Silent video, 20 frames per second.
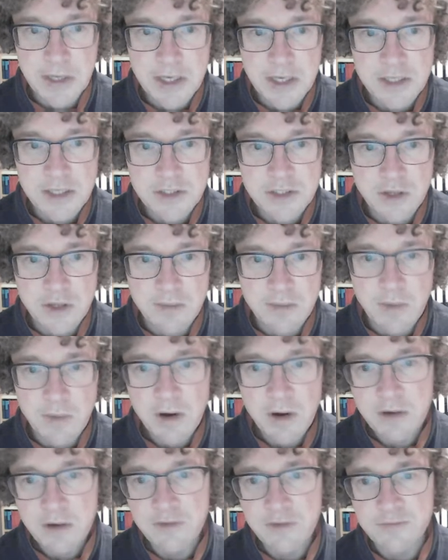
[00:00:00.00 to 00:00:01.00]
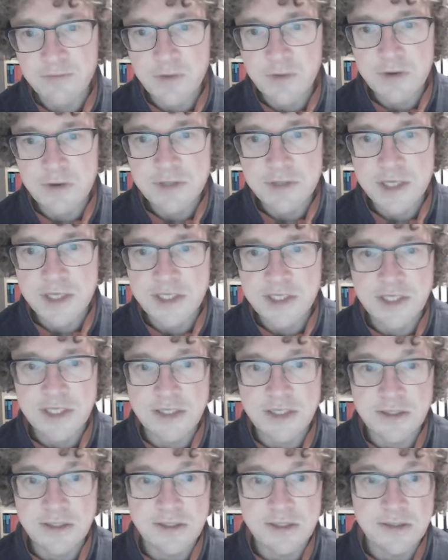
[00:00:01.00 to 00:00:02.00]
So a Markov process
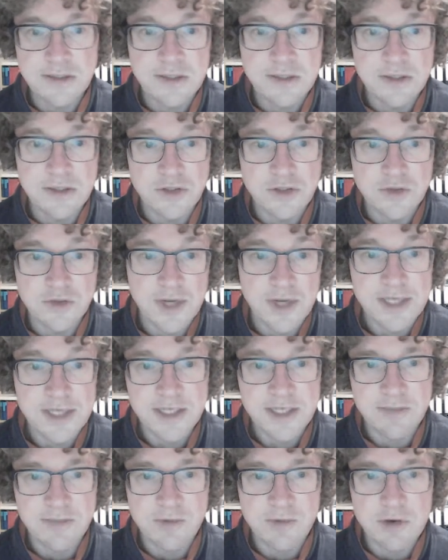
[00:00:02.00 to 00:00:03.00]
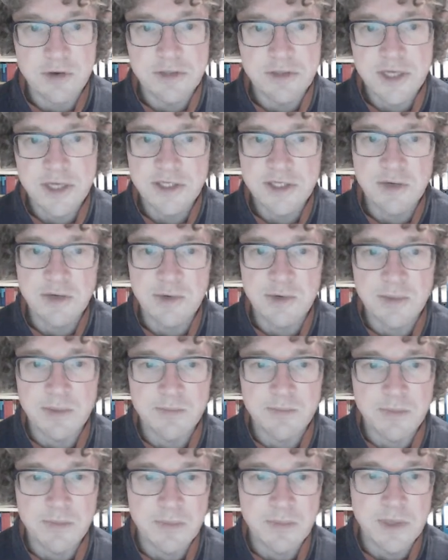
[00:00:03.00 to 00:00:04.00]
is a stochastic process, so
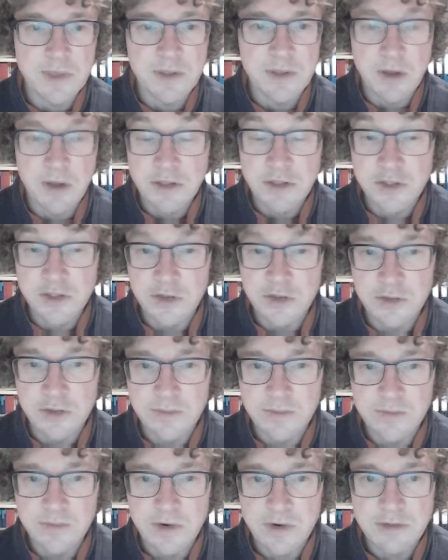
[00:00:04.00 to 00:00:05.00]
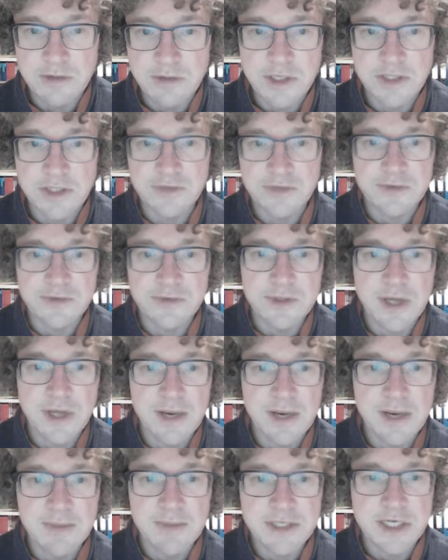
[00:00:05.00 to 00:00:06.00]
an uncertain process through
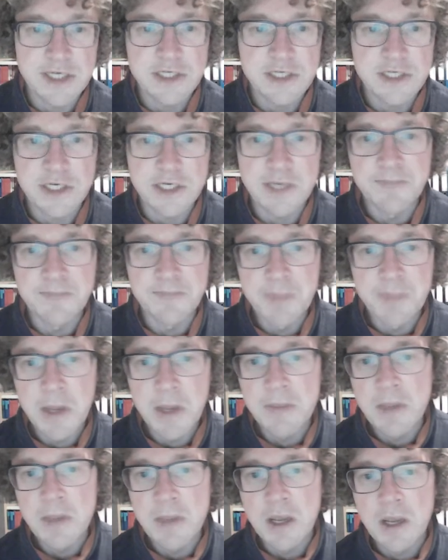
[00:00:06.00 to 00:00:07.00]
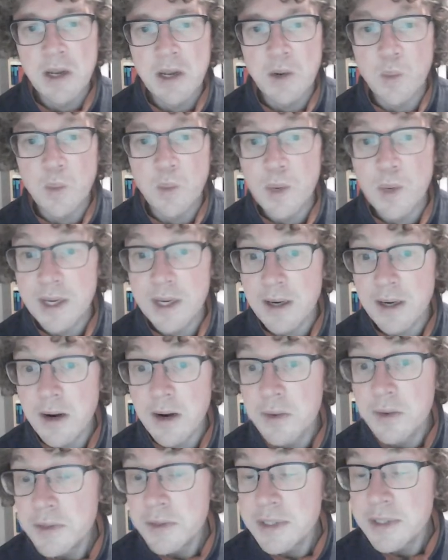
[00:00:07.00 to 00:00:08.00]
time essentially, where
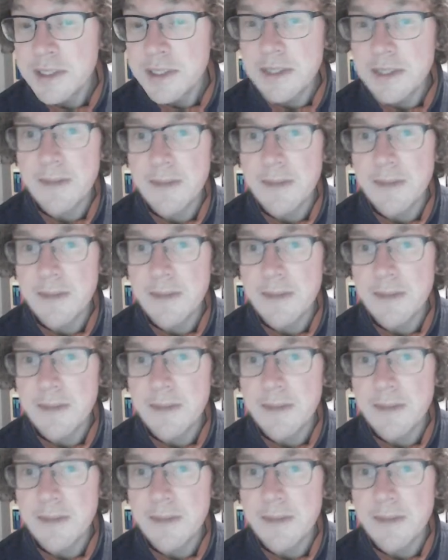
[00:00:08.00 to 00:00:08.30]
only